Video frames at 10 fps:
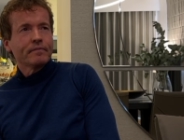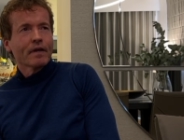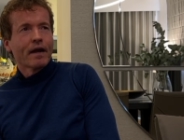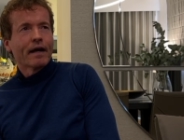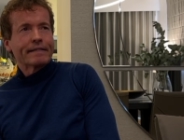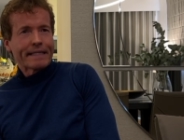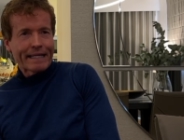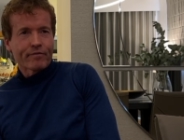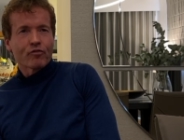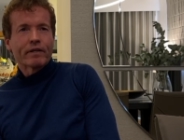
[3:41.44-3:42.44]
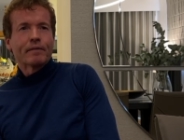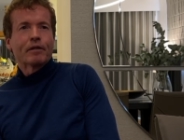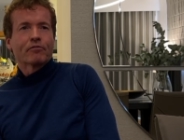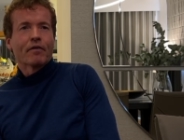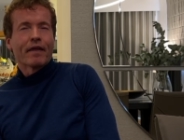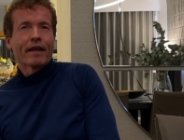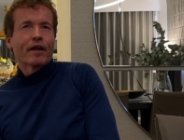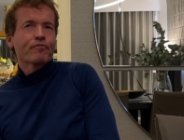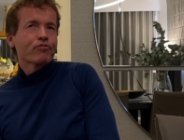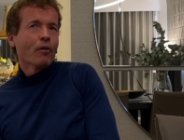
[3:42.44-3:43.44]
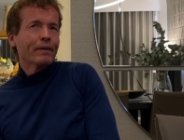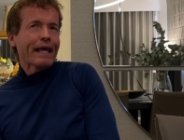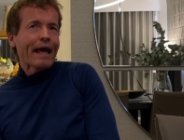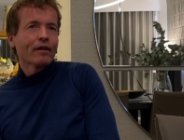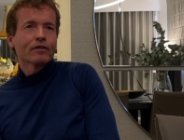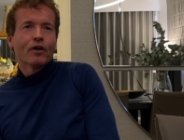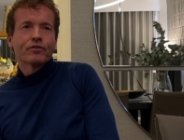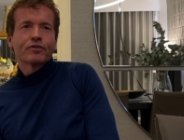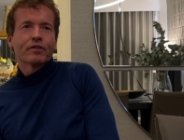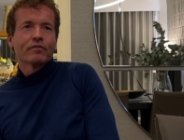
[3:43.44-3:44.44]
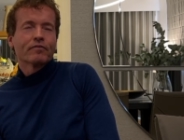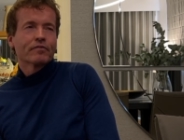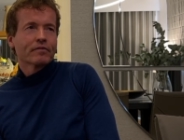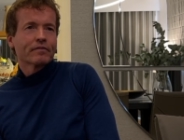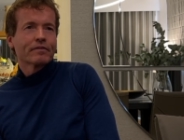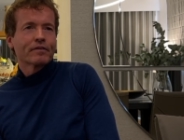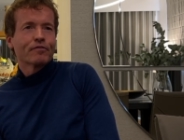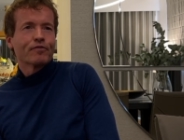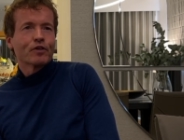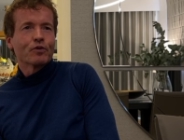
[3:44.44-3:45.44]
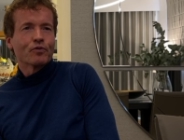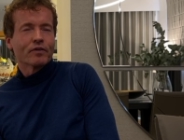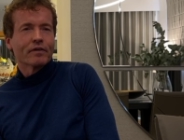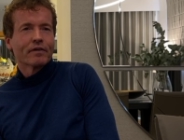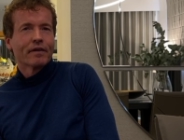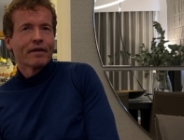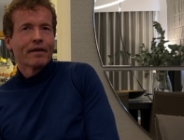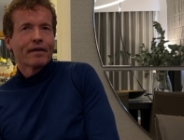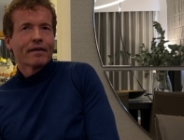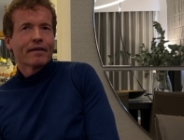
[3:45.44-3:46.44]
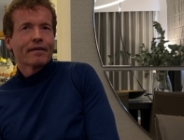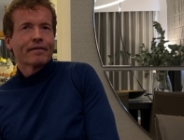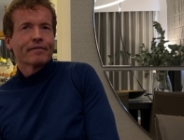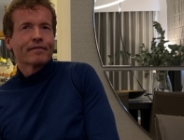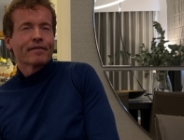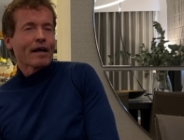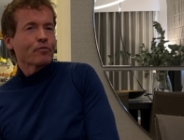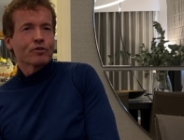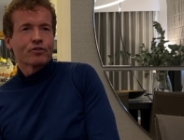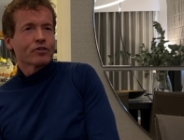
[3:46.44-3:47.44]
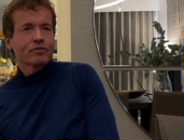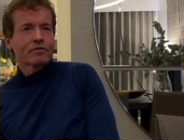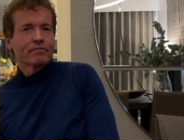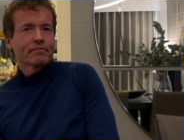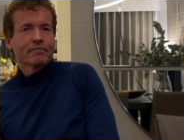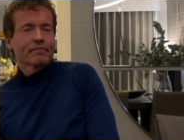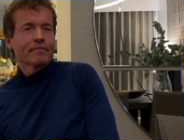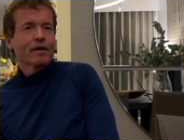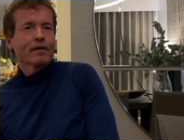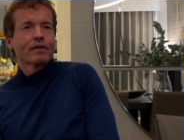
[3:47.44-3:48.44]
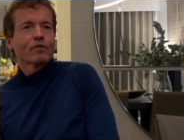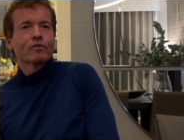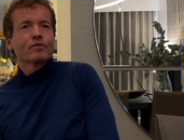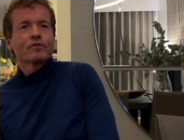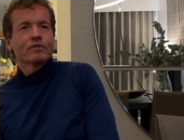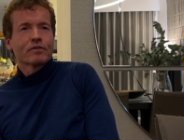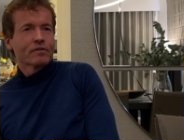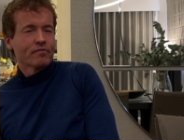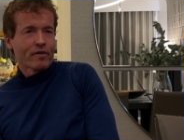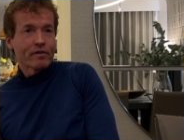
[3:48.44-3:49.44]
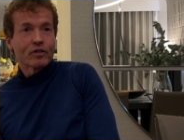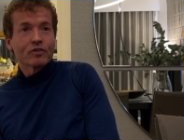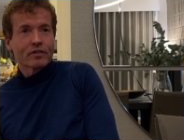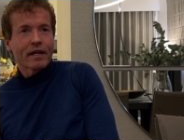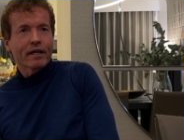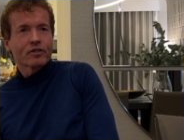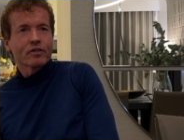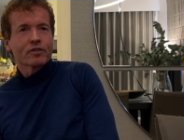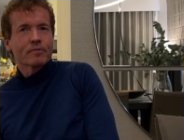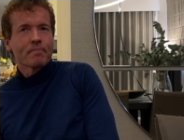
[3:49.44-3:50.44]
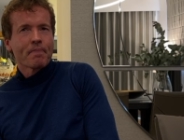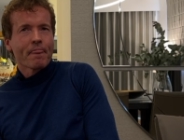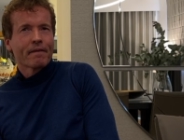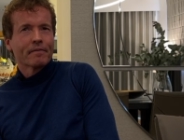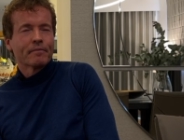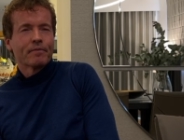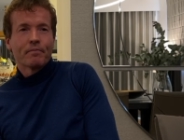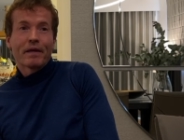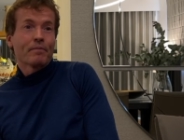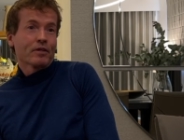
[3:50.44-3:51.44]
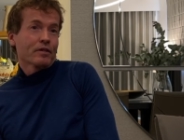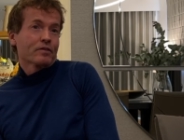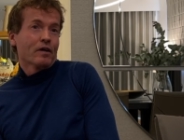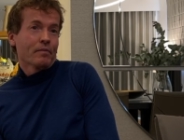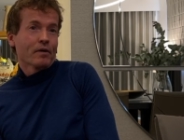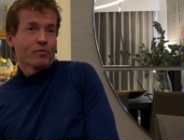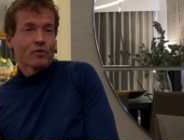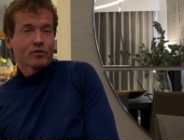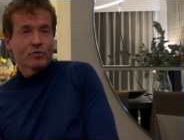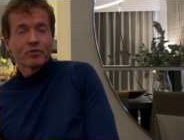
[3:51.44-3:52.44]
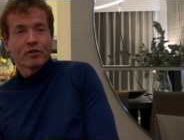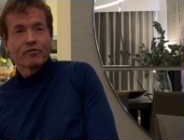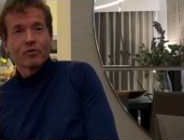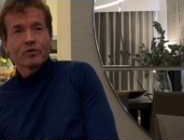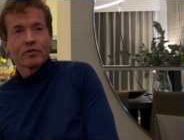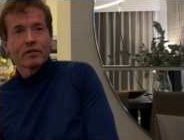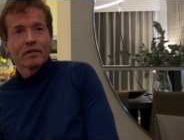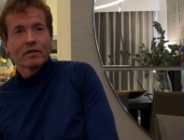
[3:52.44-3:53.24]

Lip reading: I did have a really big run then. I probably held on to the view that was just, you know, some very good selections. But maybe at the time I was also fortunate.